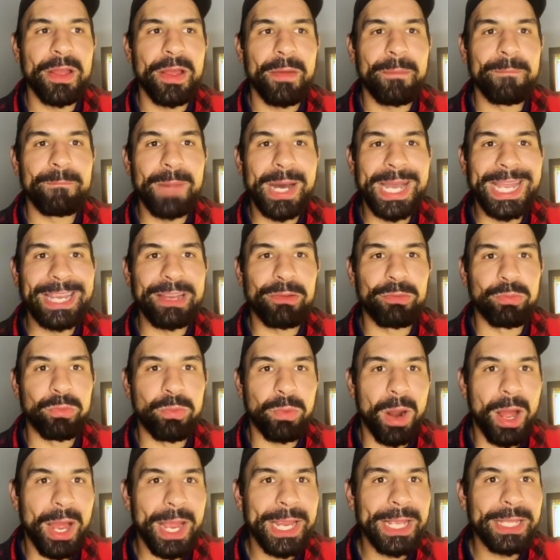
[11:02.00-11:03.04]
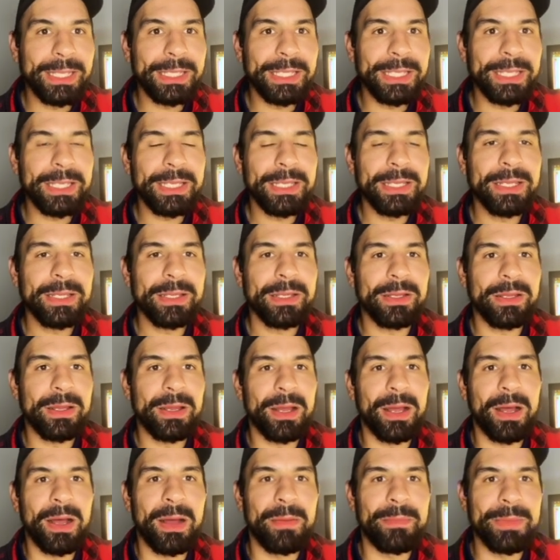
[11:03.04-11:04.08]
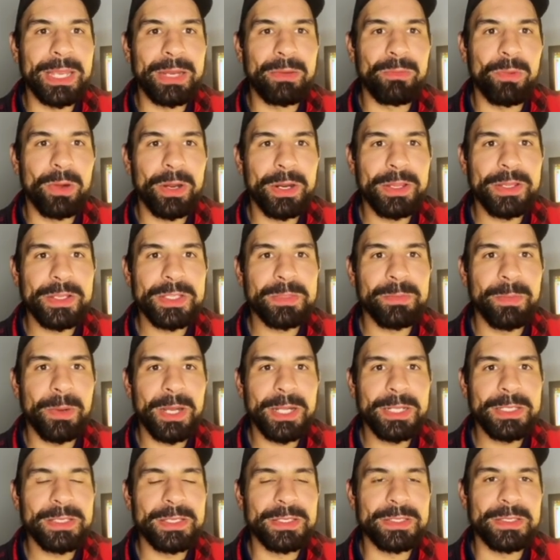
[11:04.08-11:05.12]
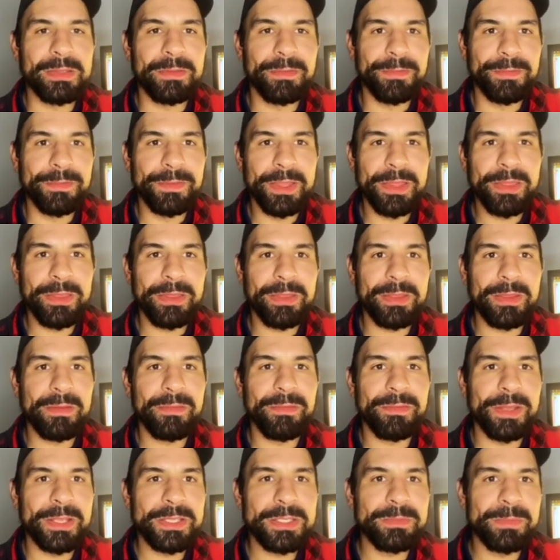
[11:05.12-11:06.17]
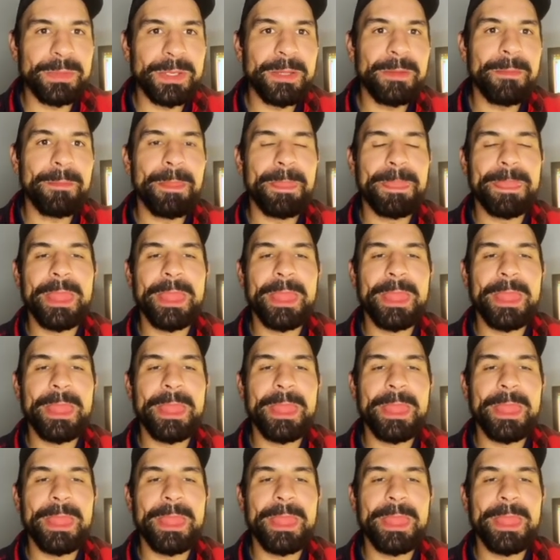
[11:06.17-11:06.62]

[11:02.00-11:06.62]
Mike Reilly um, in one of the spots is the fifth defenseman.